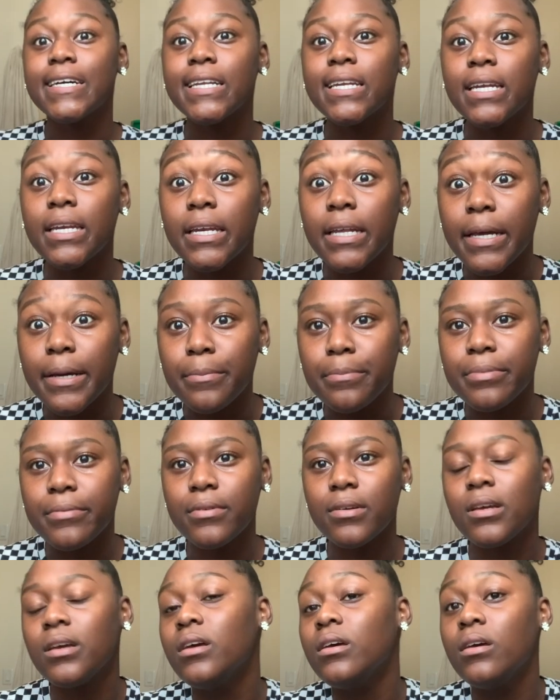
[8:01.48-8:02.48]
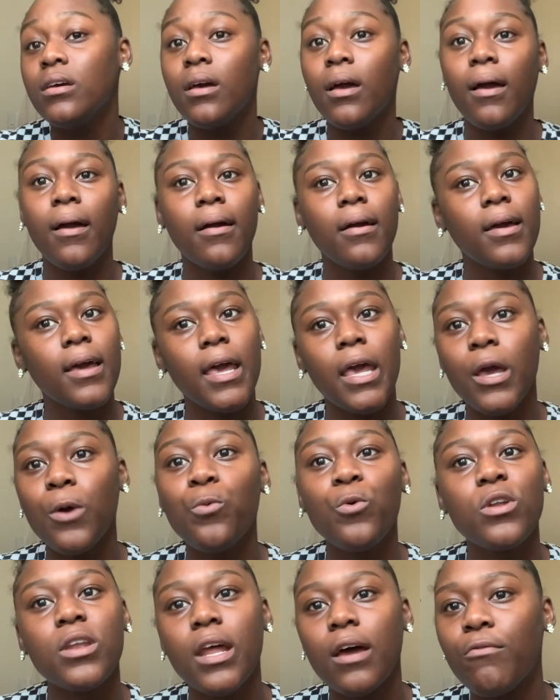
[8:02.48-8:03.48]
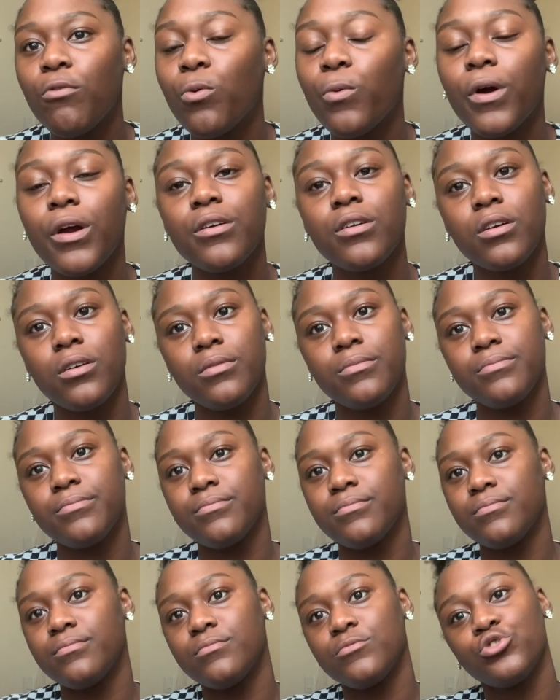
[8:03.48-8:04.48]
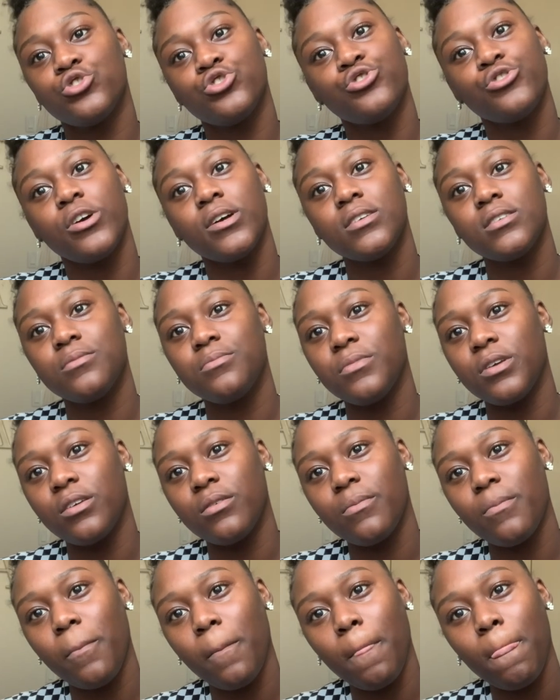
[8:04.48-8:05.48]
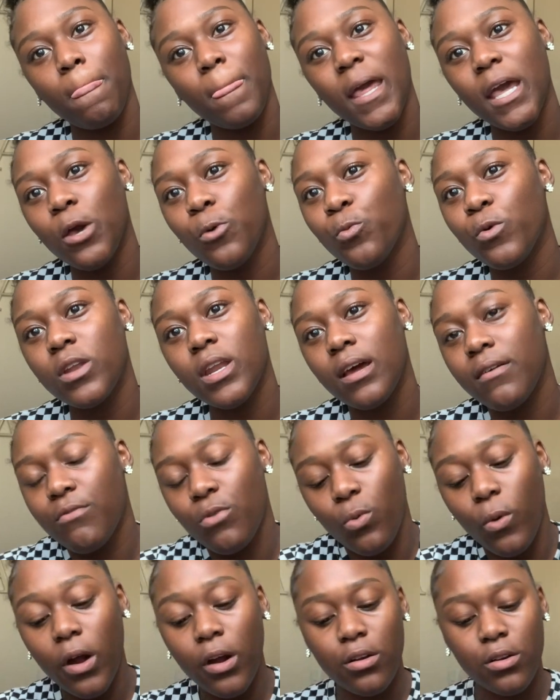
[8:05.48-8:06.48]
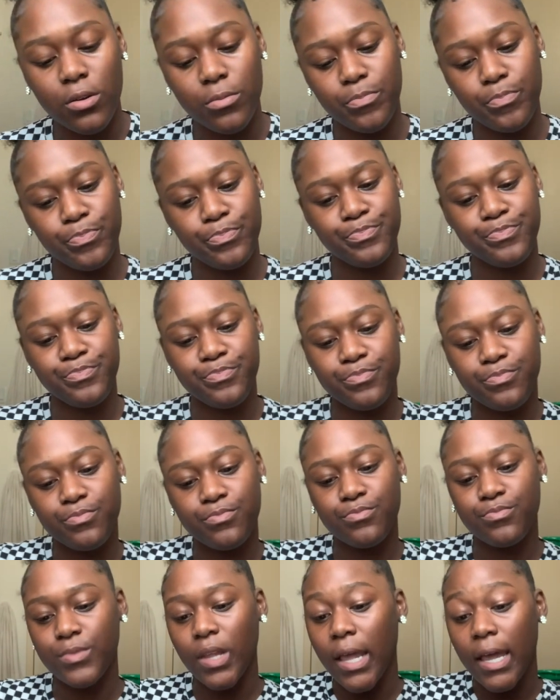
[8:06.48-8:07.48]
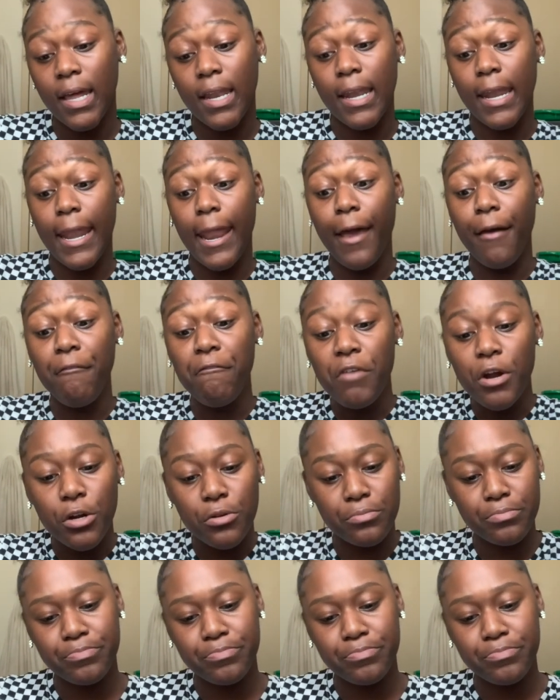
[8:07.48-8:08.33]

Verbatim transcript: Dip. It will never work. Trust me. It will never work. Never.